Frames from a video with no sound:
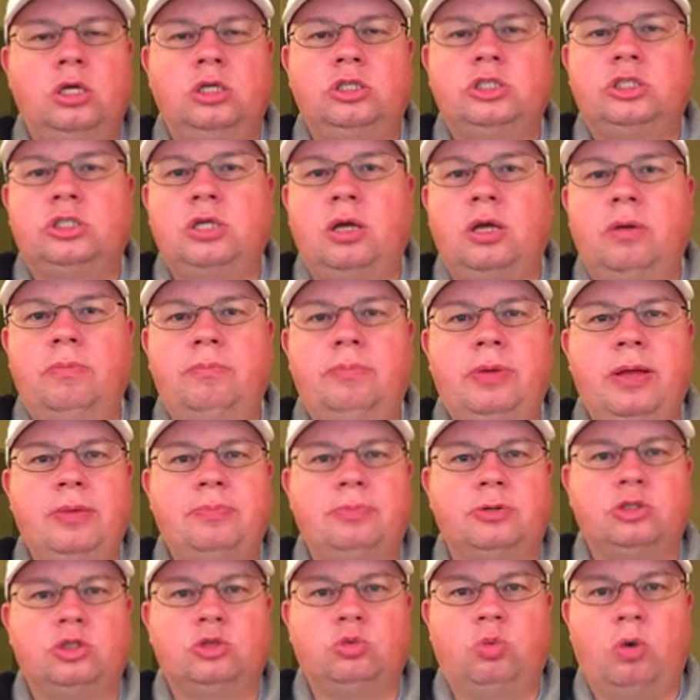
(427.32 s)
Some
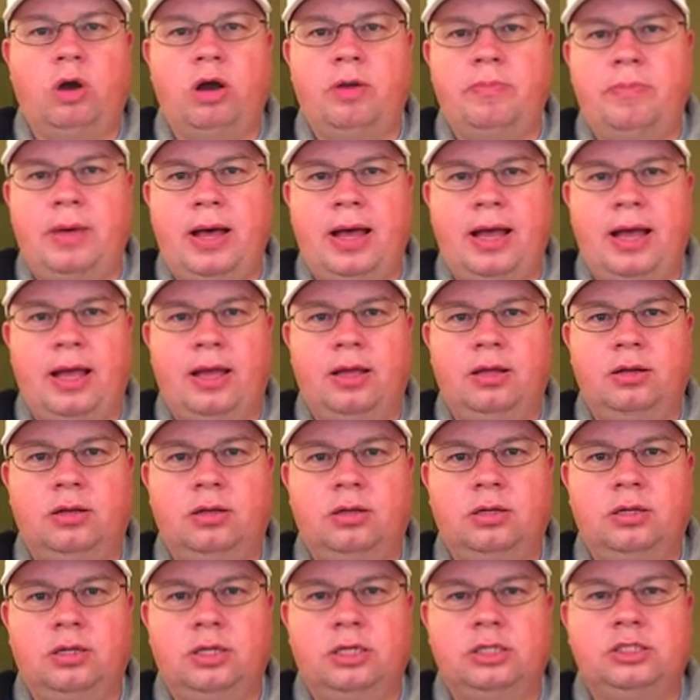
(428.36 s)
people swear by it.
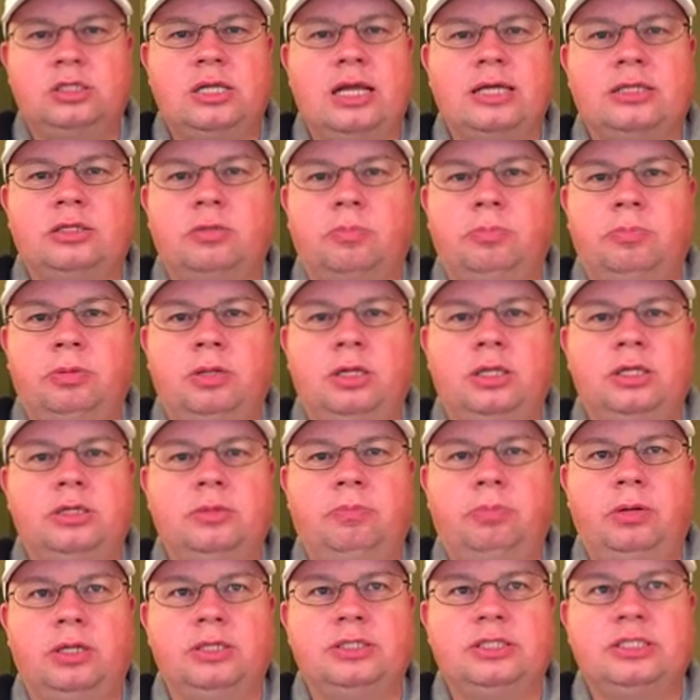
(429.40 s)
It's like the
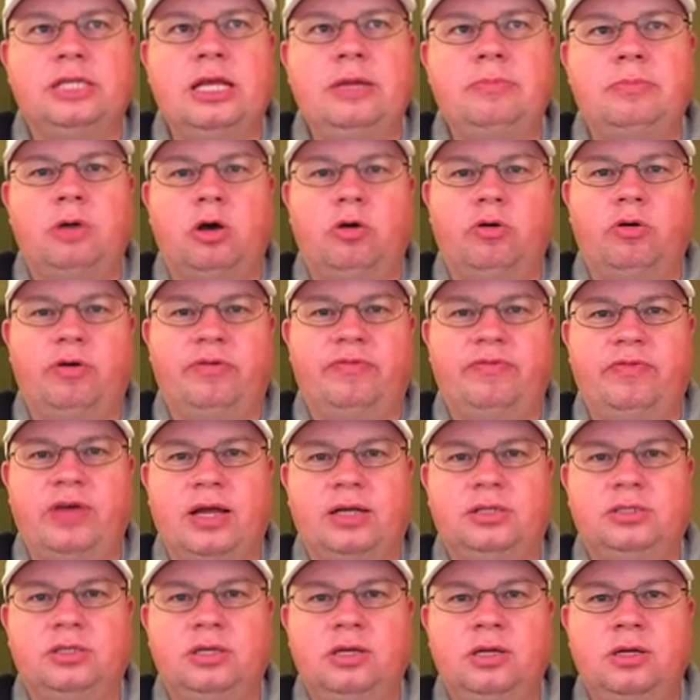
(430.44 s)
placebo
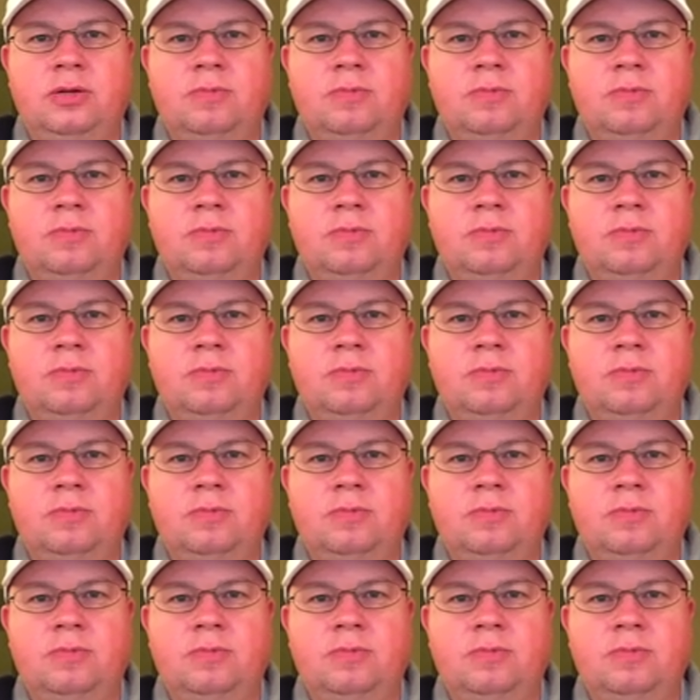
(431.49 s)
effect.